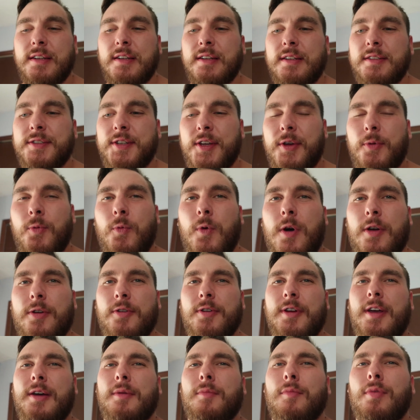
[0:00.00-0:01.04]
It's like a watered
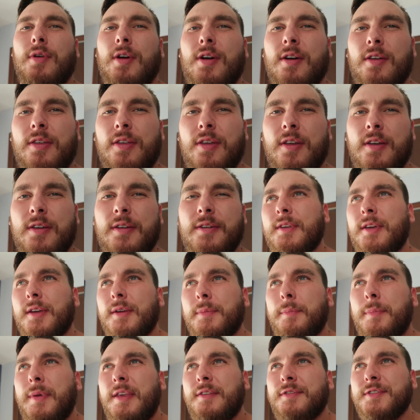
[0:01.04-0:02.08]
down broth, like a
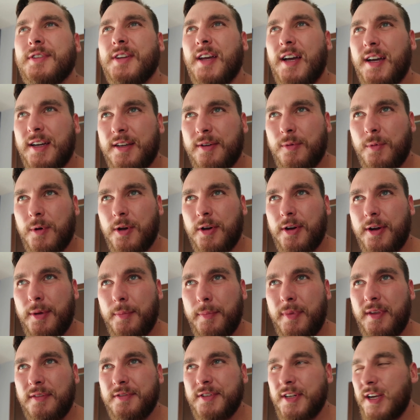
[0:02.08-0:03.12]
beef stock, watered down
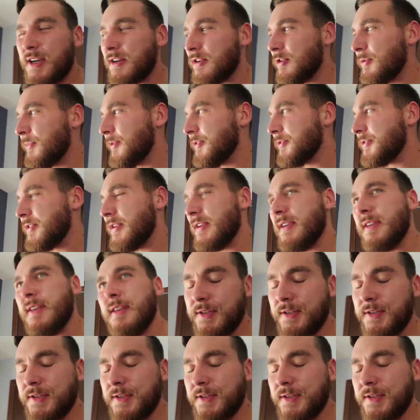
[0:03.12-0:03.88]
beef stock almost.